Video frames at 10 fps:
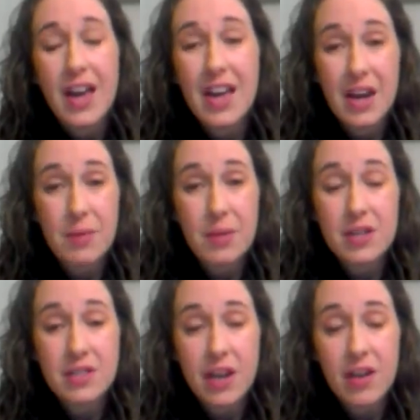and I'm going
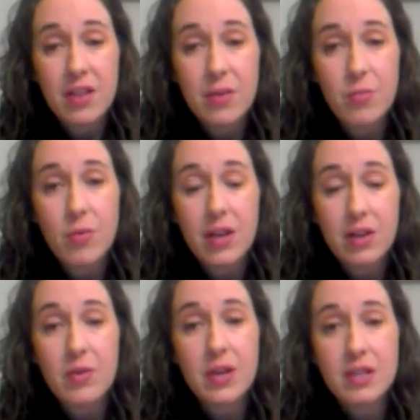to tell them why
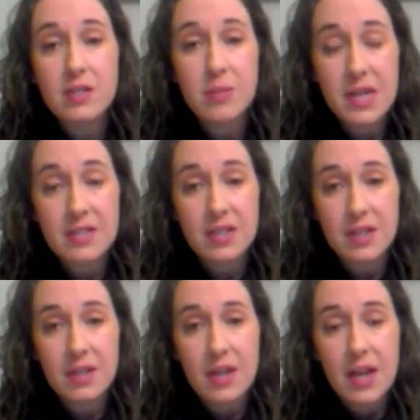Logan is amazing